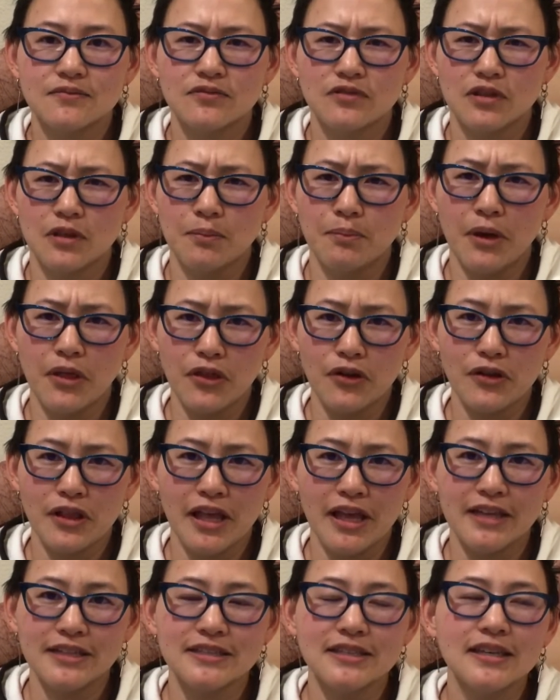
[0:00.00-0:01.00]
the
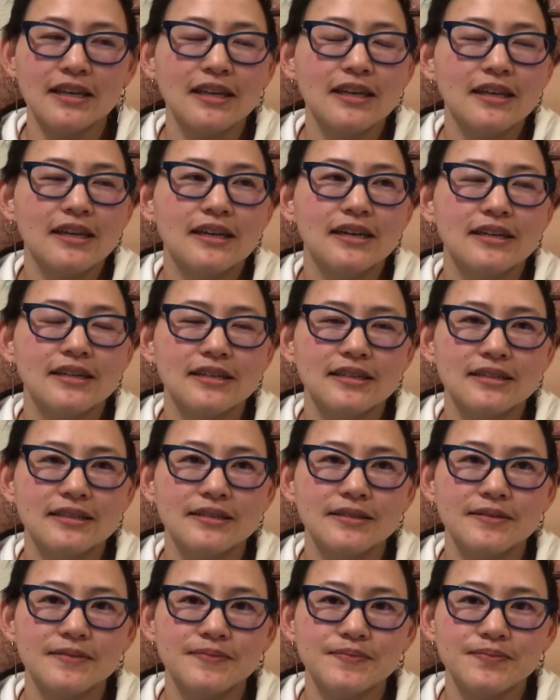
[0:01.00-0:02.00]
motherland.
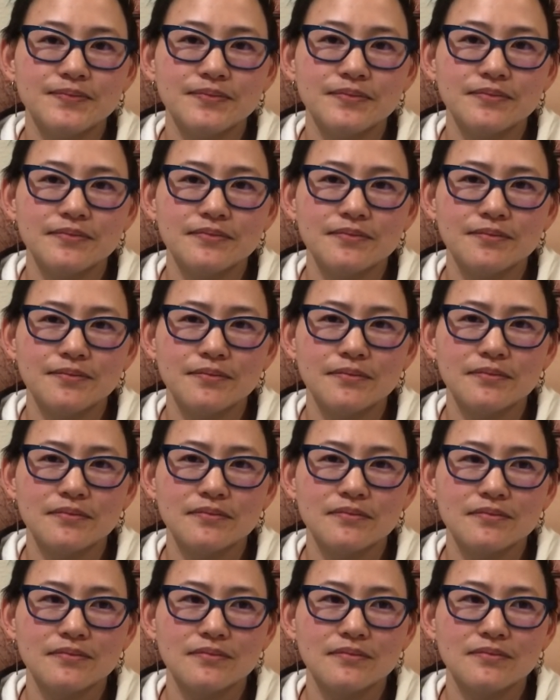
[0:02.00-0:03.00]
Um,
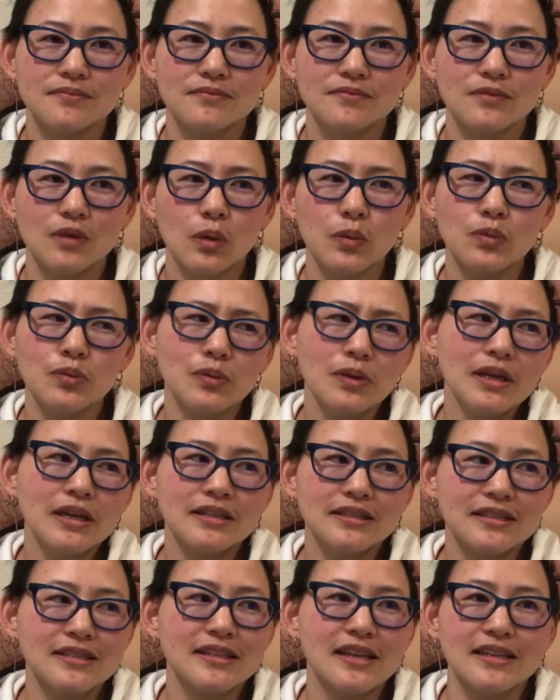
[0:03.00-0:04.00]
and we
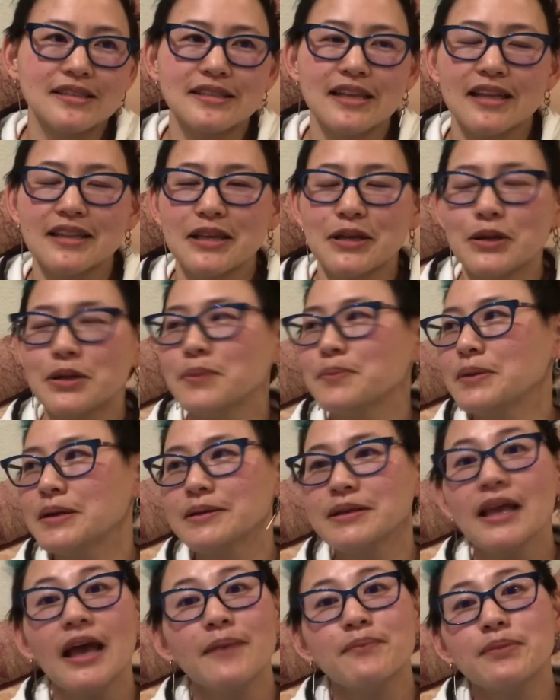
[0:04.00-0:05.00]
can discuss that later.
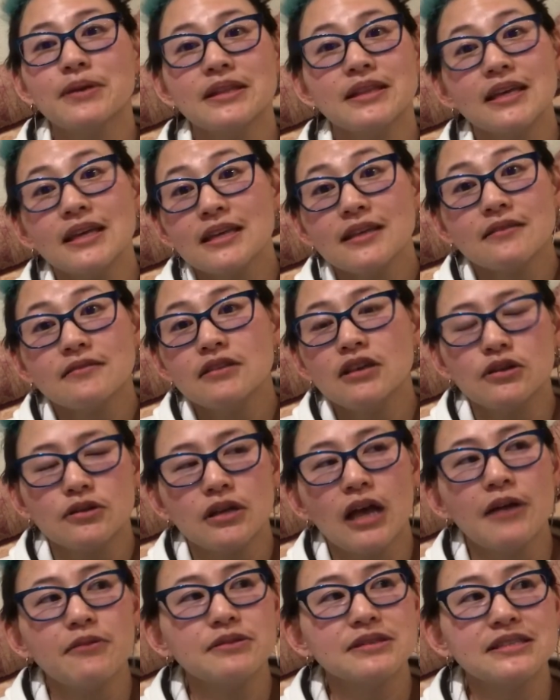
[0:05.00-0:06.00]
But yeah, but like, yeah,
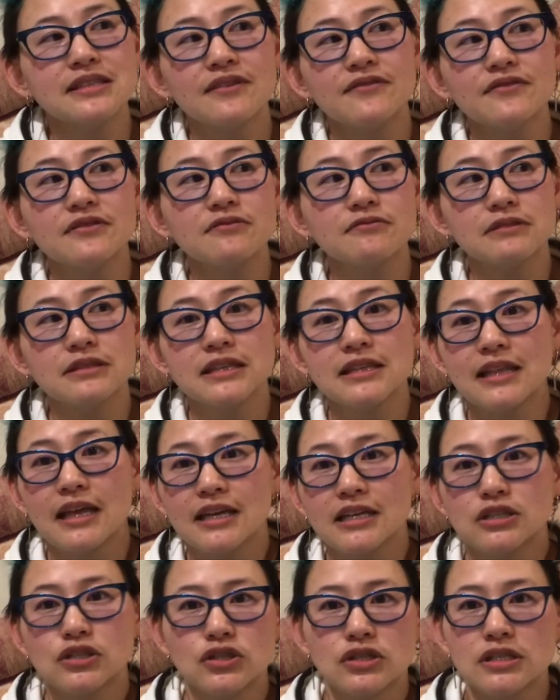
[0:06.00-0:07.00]
I was never really
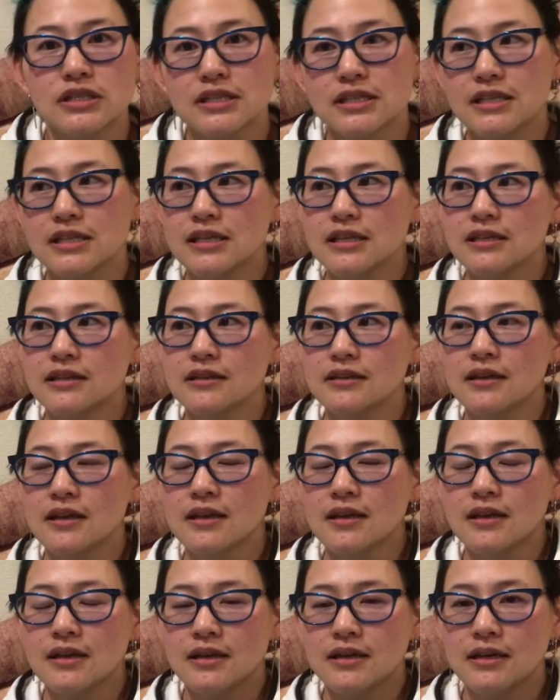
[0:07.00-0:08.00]
that interested in.
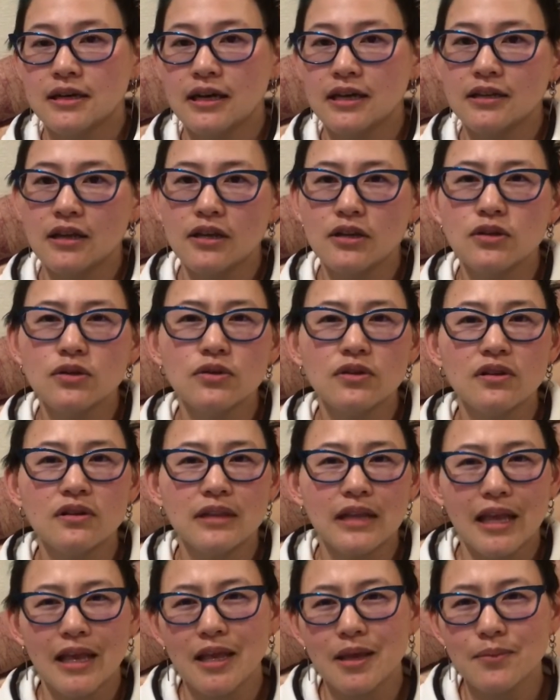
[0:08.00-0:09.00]
I, I knew the
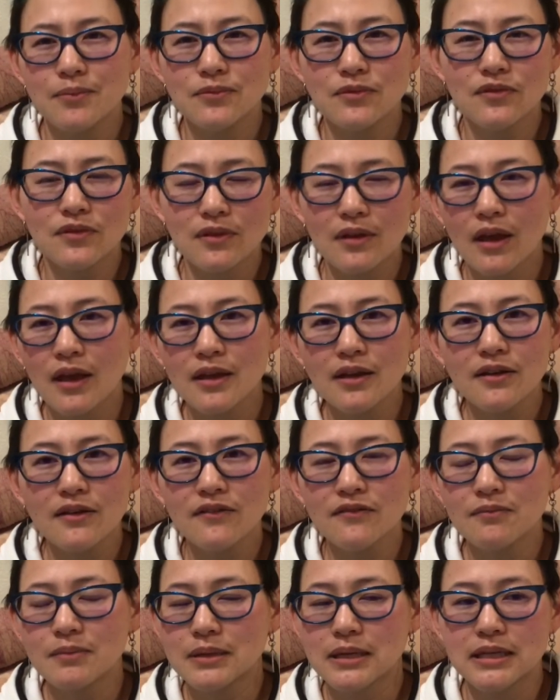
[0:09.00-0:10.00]
names kind
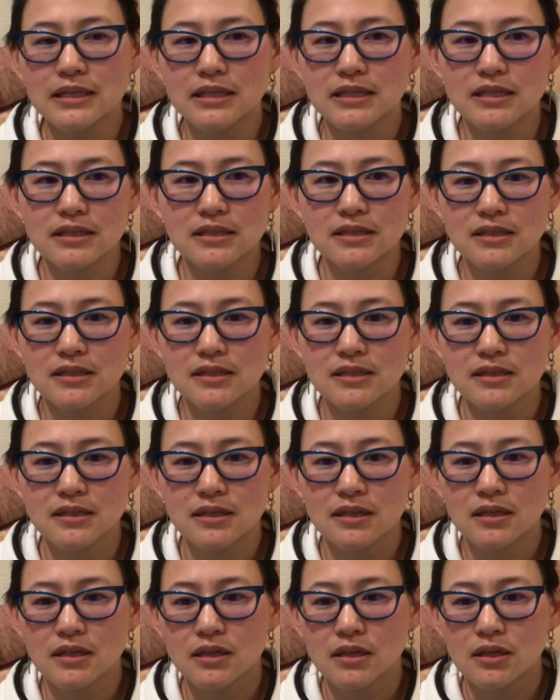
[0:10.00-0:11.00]
of, but I didn't
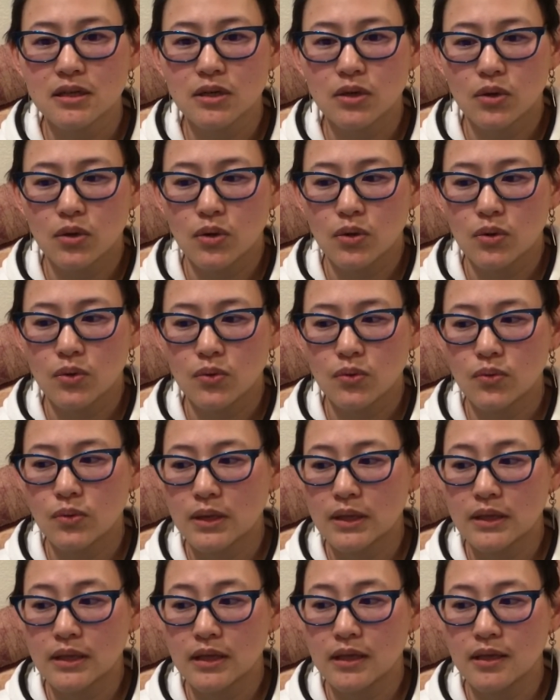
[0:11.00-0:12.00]

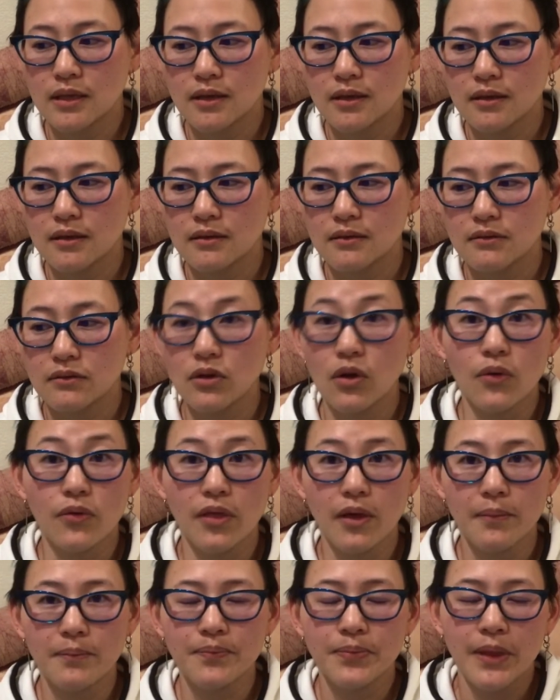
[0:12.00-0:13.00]
really know
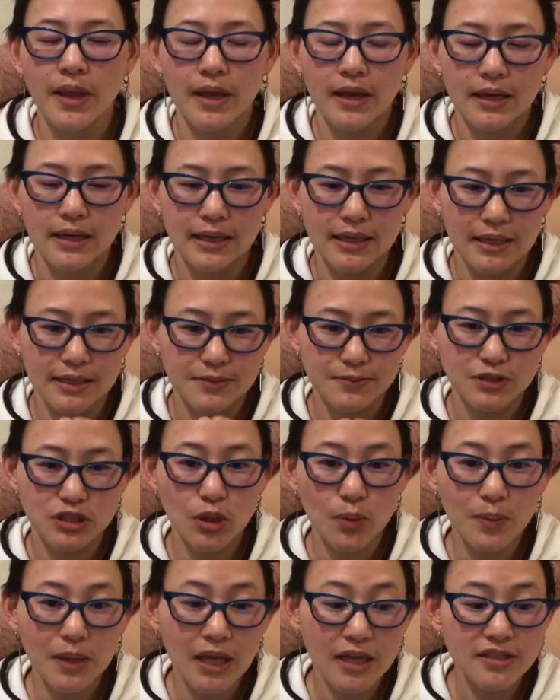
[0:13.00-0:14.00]
them. And
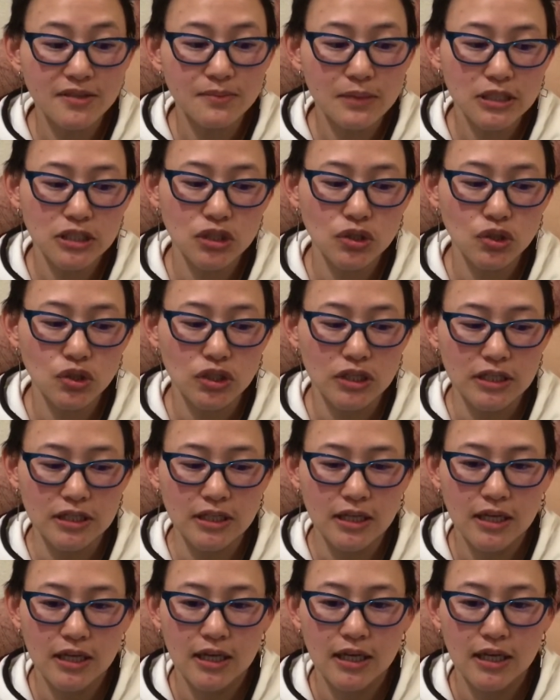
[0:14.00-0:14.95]
so, because of my children